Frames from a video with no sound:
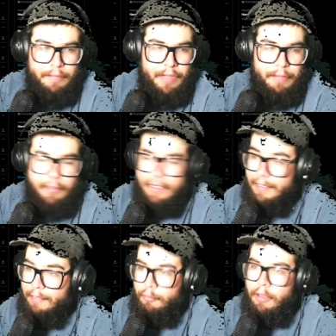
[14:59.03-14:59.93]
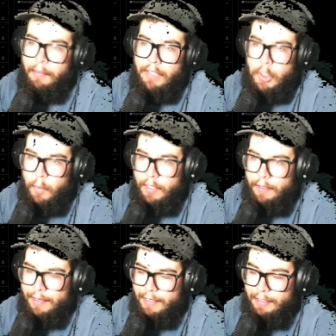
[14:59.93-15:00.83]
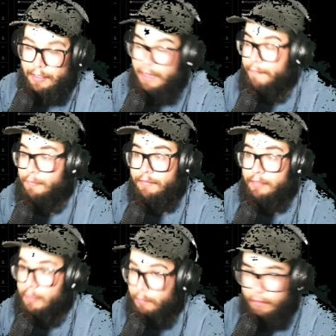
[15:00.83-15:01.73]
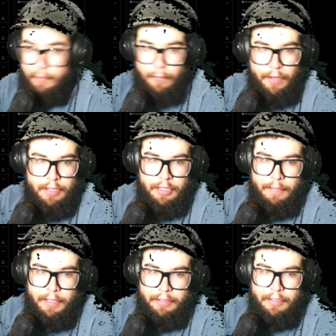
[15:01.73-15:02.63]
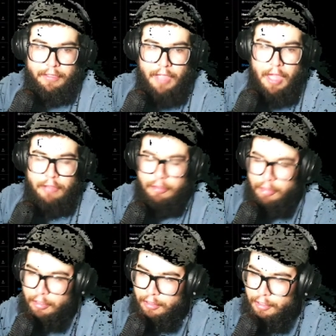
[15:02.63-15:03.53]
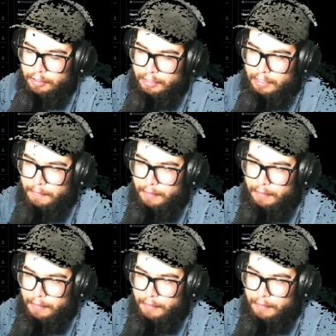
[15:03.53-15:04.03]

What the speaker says: looking like, well, I'm on Twitter right now, and everyone's fucking going crazy about this. So another thing that apparently